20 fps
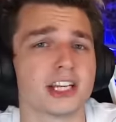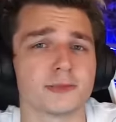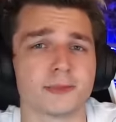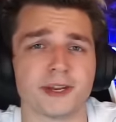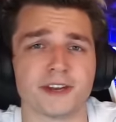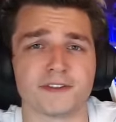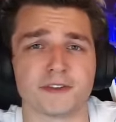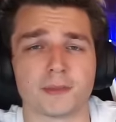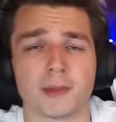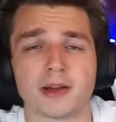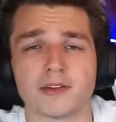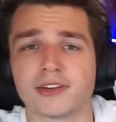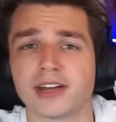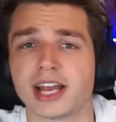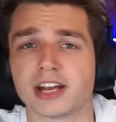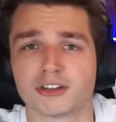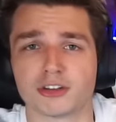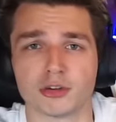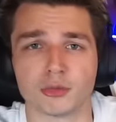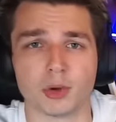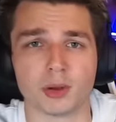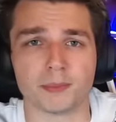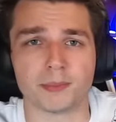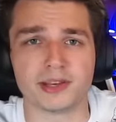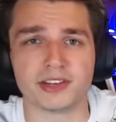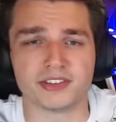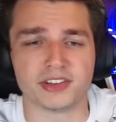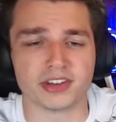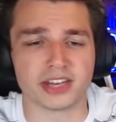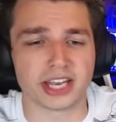been it for my reaction to One
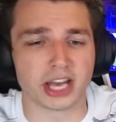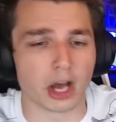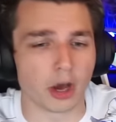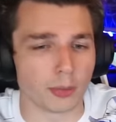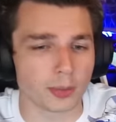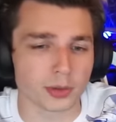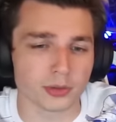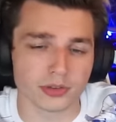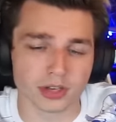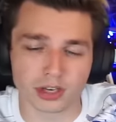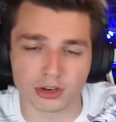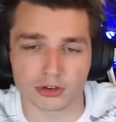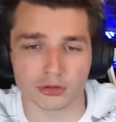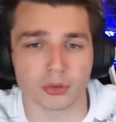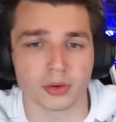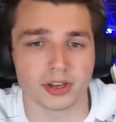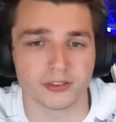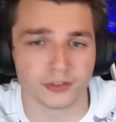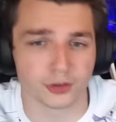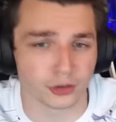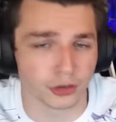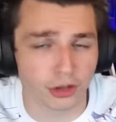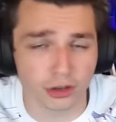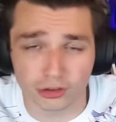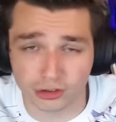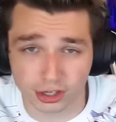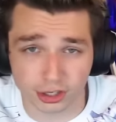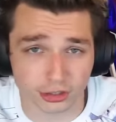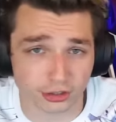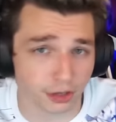Piece today. I hope you did enjoy. If you're new to the
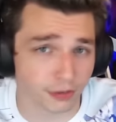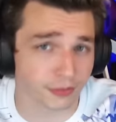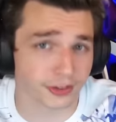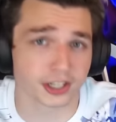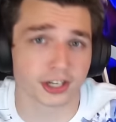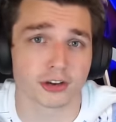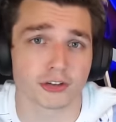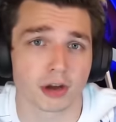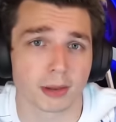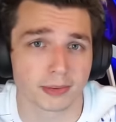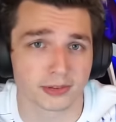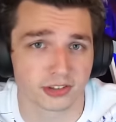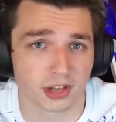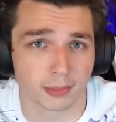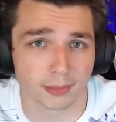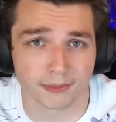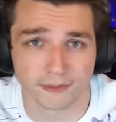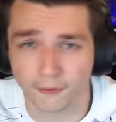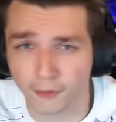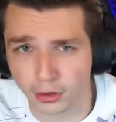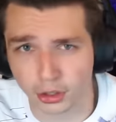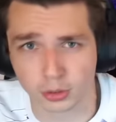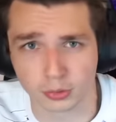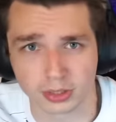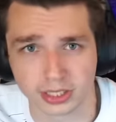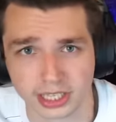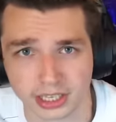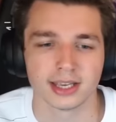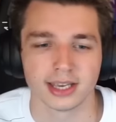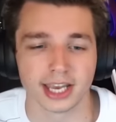channel, don't forget to drop a sub before you
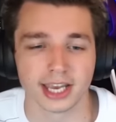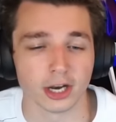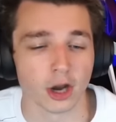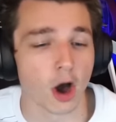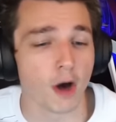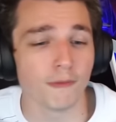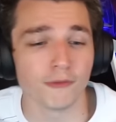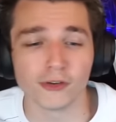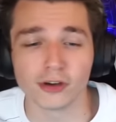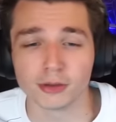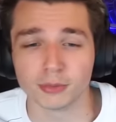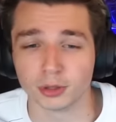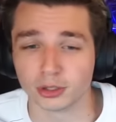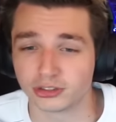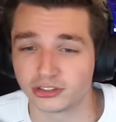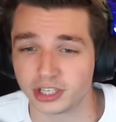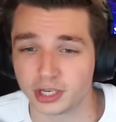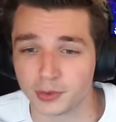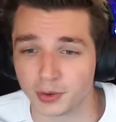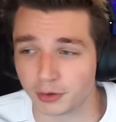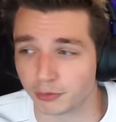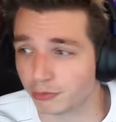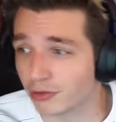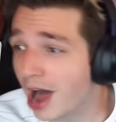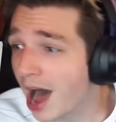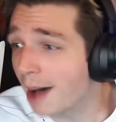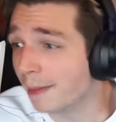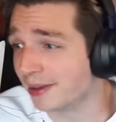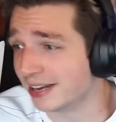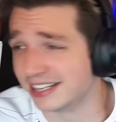leave, and hopefully we'll see what
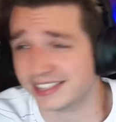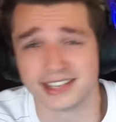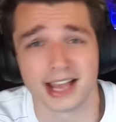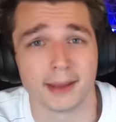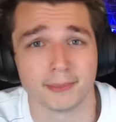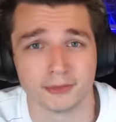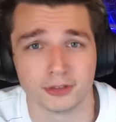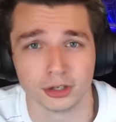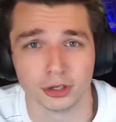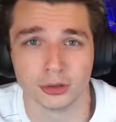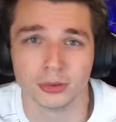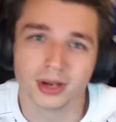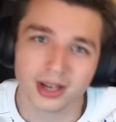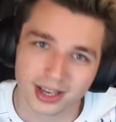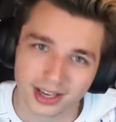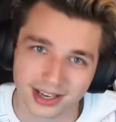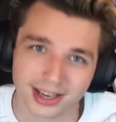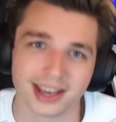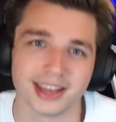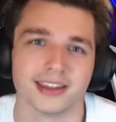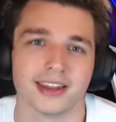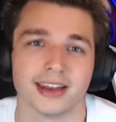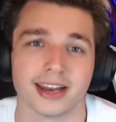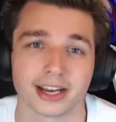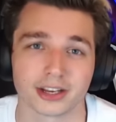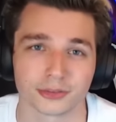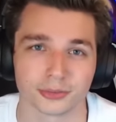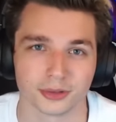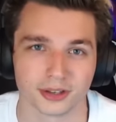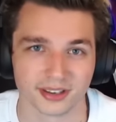Robin is up to in the
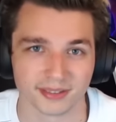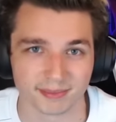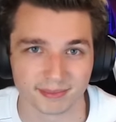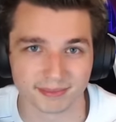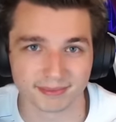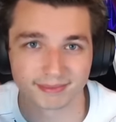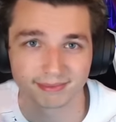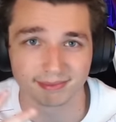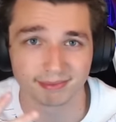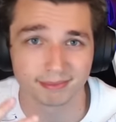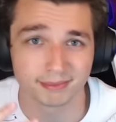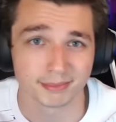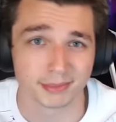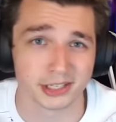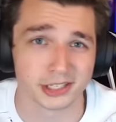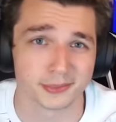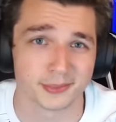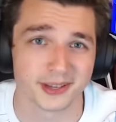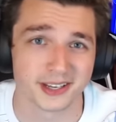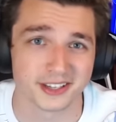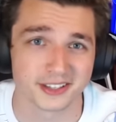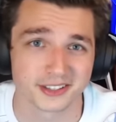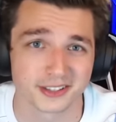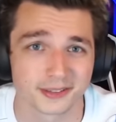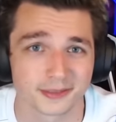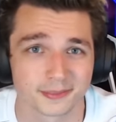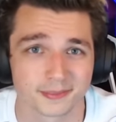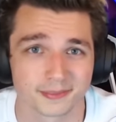next one. Peace, peace.